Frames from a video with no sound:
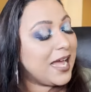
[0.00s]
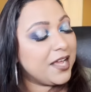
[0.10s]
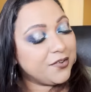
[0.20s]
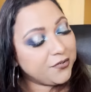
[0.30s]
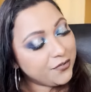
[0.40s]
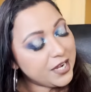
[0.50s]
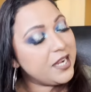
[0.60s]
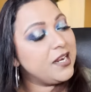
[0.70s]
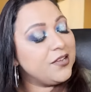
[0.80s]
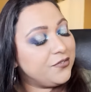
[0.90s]
I
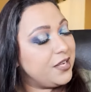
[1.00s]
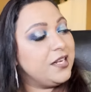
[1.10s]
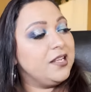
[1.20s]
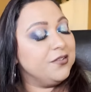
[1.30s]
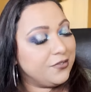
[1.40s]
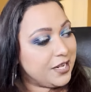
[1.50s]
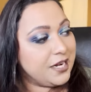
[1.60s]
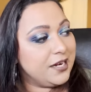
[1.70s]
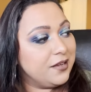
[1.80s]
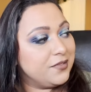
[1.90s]
really, really,
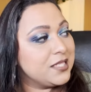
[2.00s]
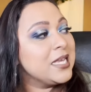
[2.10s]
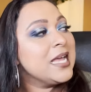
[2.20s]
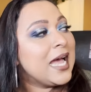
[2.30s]
really love this.